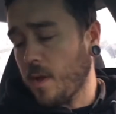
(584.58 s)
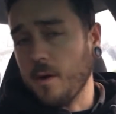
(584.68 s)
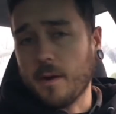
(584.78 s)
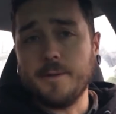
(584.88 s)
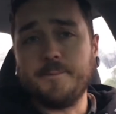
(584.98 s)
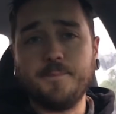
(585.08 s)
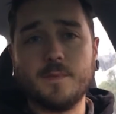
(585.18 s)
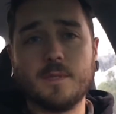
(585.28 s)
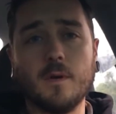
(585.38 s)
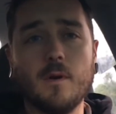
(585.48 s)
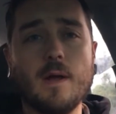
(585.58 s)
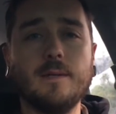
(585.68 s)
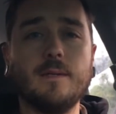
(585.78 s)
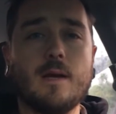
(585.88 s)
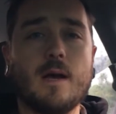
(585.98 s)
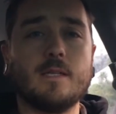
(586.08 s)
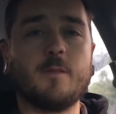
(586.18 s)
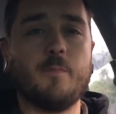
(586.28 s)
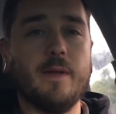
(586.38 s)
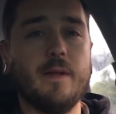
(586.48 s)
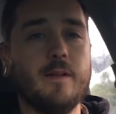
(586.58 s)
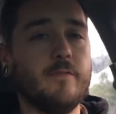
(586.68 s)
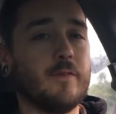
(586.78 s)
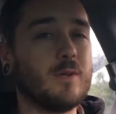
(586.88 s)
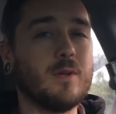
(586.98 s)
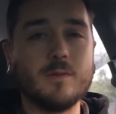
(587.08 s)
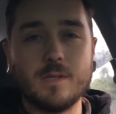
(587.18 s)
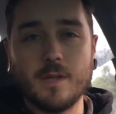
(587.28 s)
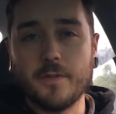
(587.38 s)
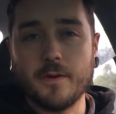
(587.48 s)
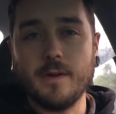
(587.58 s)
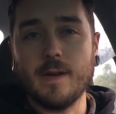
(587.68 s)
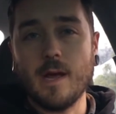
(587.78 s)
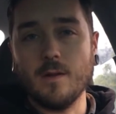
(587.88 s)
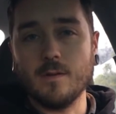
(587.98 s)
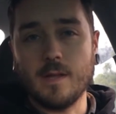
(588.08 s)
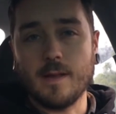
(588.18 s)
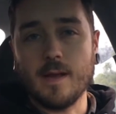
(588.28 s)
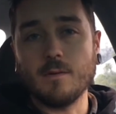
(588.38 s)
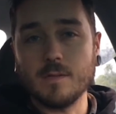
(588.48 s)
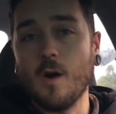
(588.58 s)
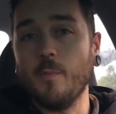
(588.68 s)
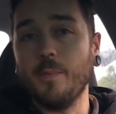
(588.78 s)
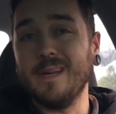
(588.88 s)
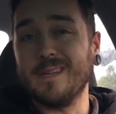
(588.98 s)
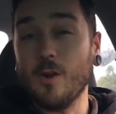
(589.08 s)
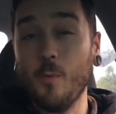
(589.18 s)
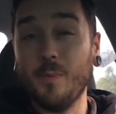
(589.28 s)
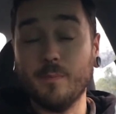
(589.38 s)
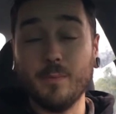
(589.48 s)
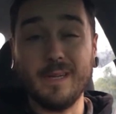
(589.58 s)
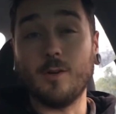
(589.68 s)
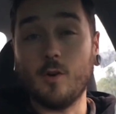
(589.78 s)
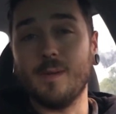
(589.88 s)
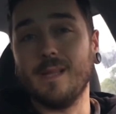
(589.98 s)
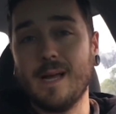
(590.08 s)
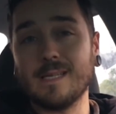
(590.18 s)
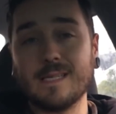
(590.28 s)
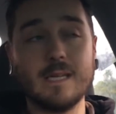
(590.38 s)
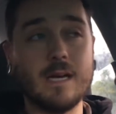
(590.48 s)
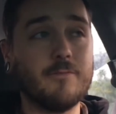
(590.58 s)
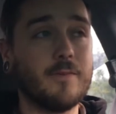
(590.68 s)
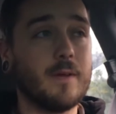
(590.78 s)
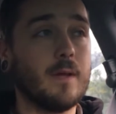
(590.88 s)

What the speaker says: Okay, so I did not spend even close to $30 like I was hoping. I was hoping to bring home a lot of stuff.